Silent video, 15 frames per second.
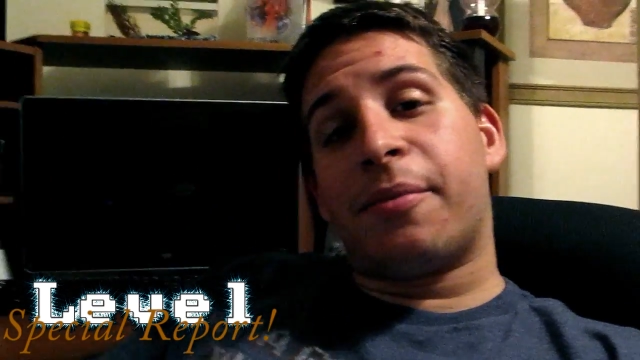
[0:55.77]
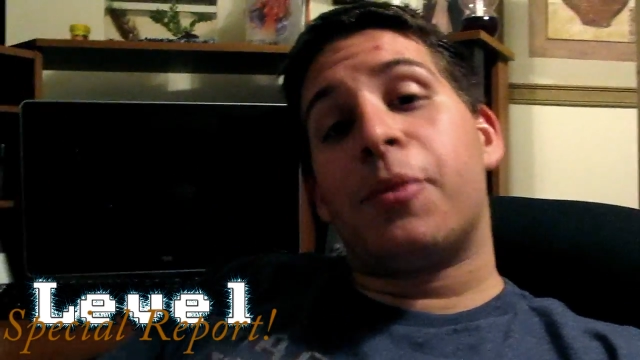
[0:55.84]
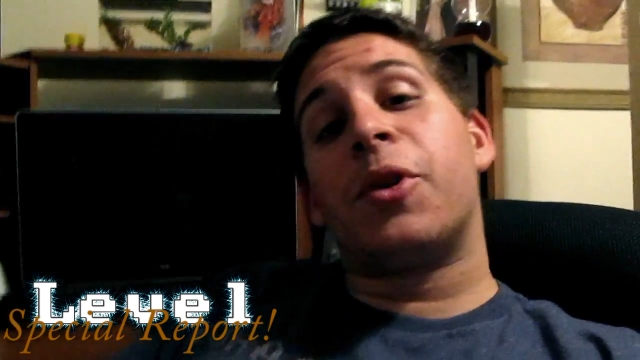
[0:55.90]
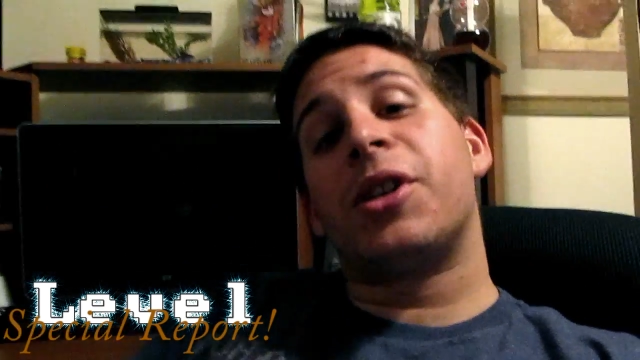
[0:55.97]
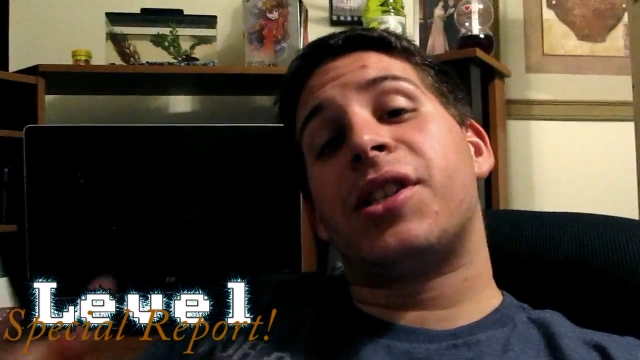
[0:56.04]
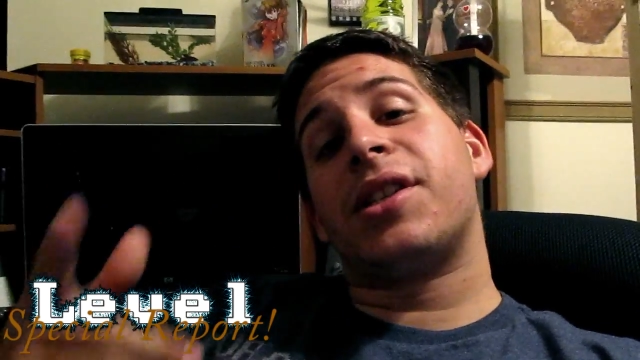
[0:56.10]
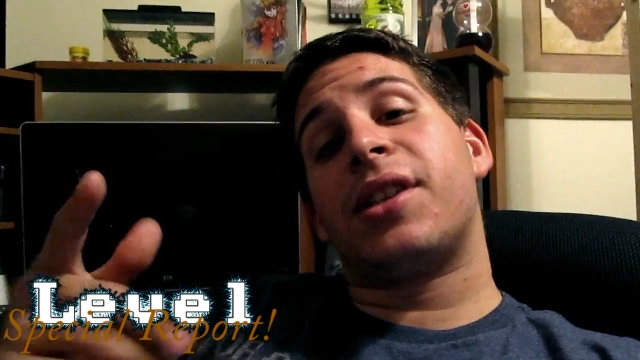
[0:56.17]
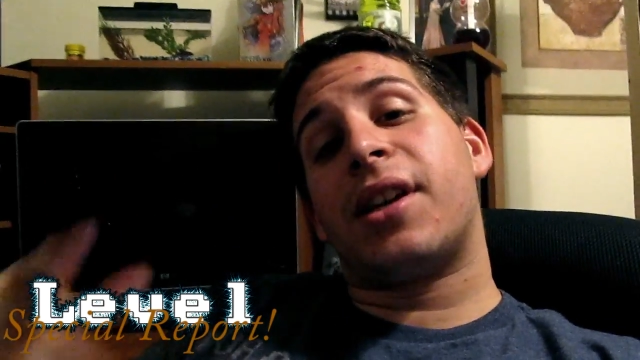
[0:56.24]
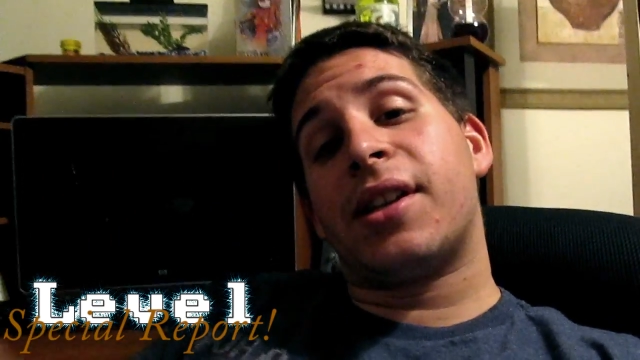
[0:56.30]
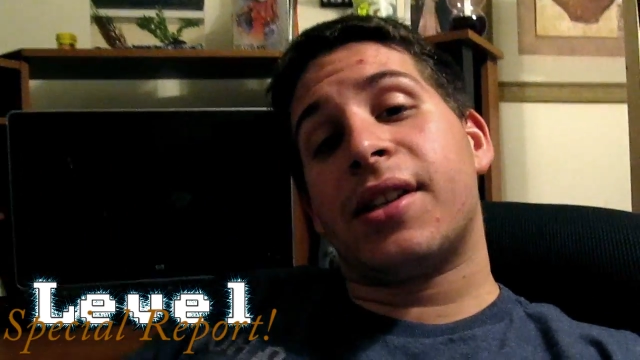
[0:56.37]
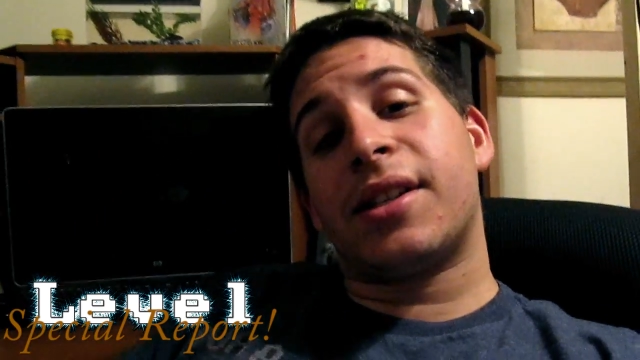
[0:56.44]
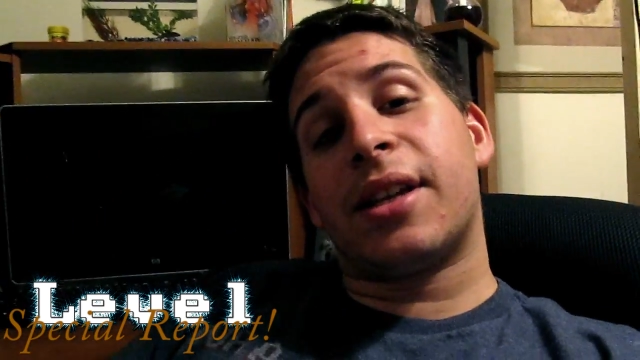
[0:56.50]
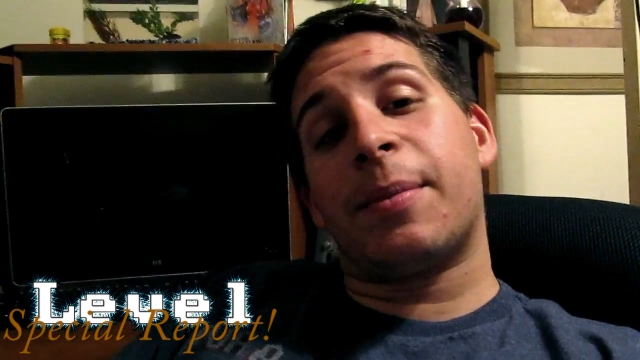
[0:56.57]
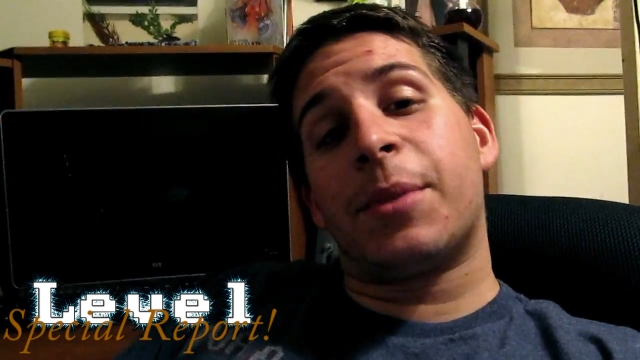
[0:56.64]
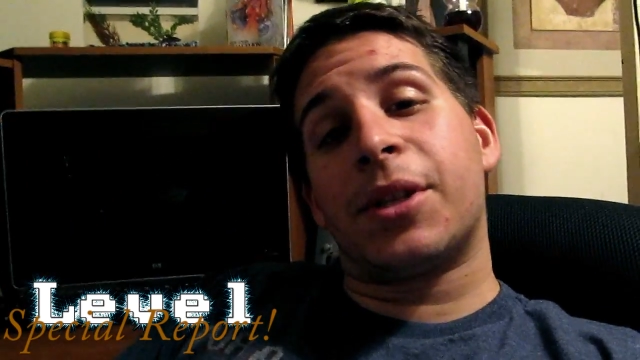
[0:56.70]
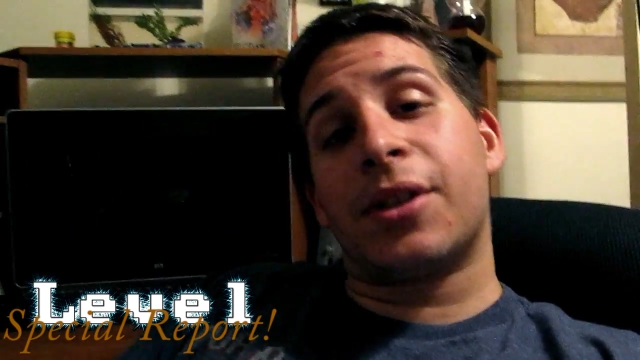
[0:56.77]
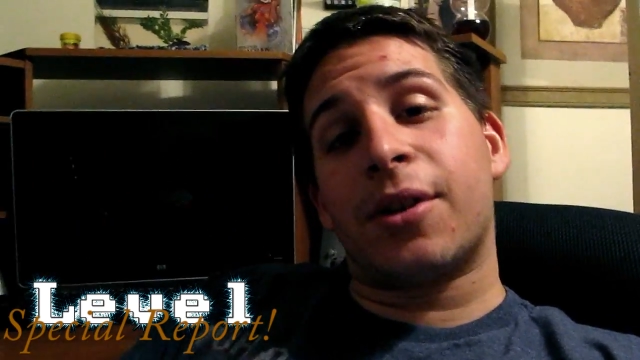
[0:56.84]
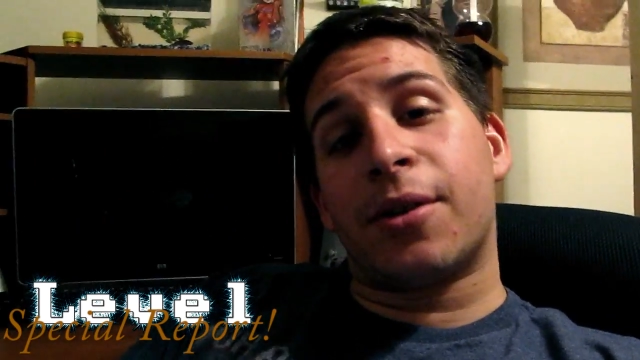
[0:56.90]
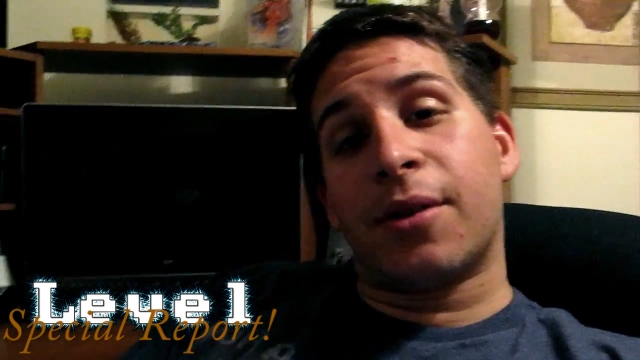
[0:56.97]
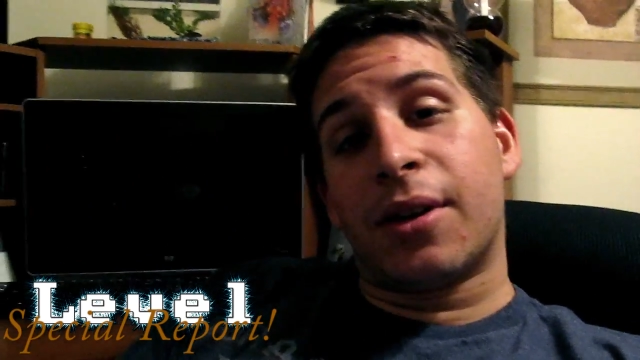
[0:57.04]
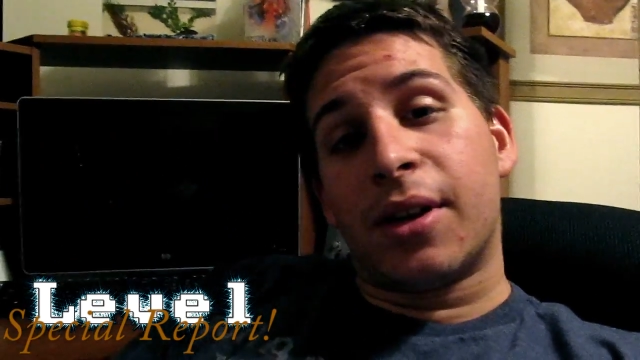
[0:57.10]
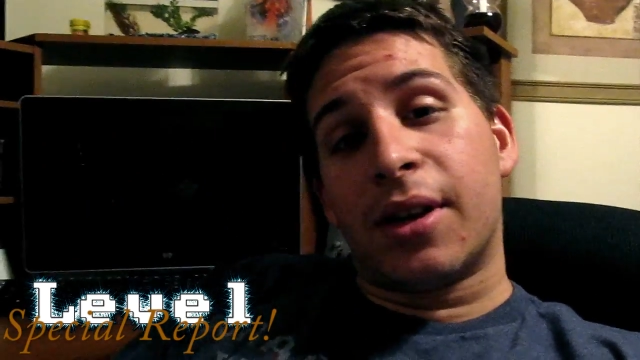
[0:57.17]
Marissa's on this episode.